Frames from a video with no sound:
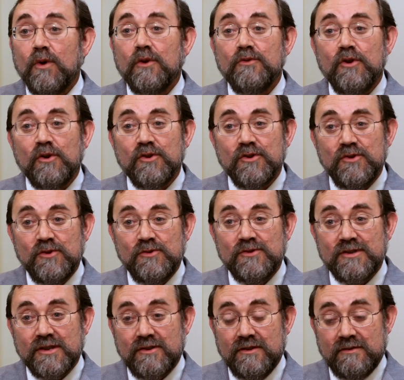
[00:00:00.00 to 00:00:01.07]
won't know to use
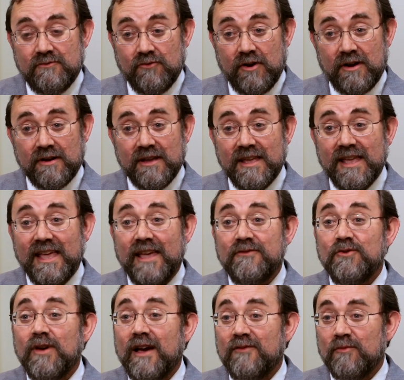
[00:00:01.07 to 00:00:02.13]
the drug if
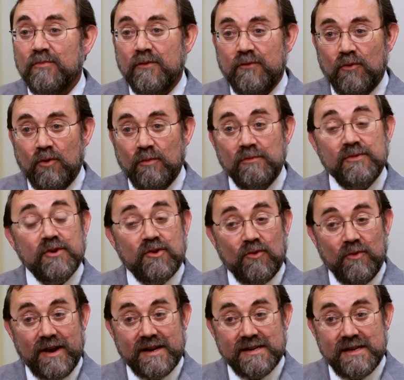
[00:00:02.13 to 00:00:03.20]
you haven't performed the
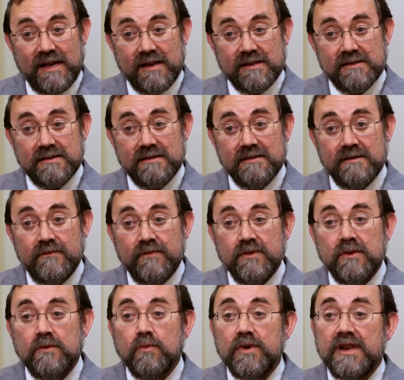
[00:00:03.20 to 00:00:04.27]
correct test.
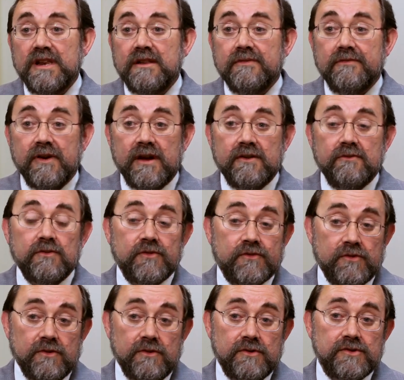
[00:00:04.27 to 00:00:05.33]
We need to fund
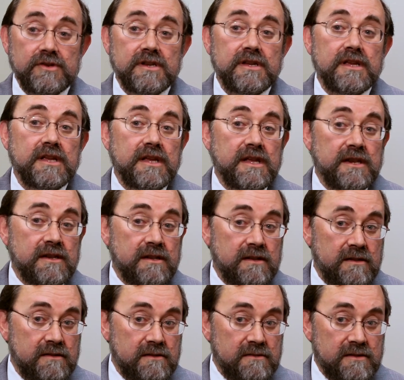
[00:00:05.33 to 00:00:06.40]
research in
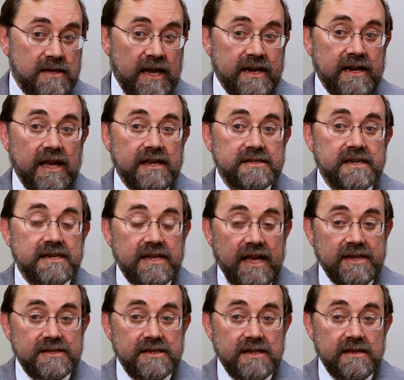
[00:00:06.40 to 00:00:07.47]
diagnostic
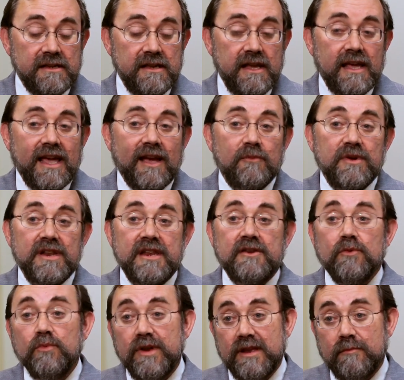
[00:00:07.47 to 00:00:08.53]
testing, and we need to
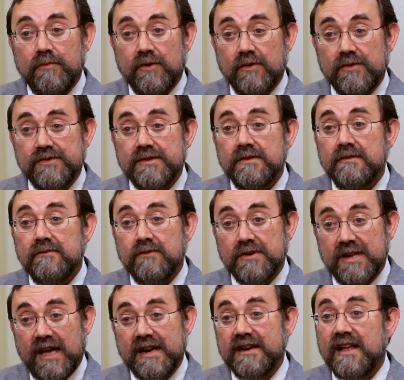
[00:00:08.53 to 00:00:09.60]
reimburse for
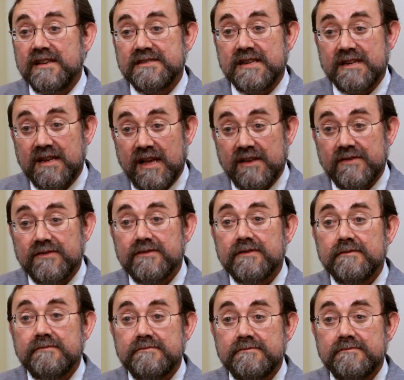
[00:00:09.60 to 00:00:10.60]
diagnostic tests.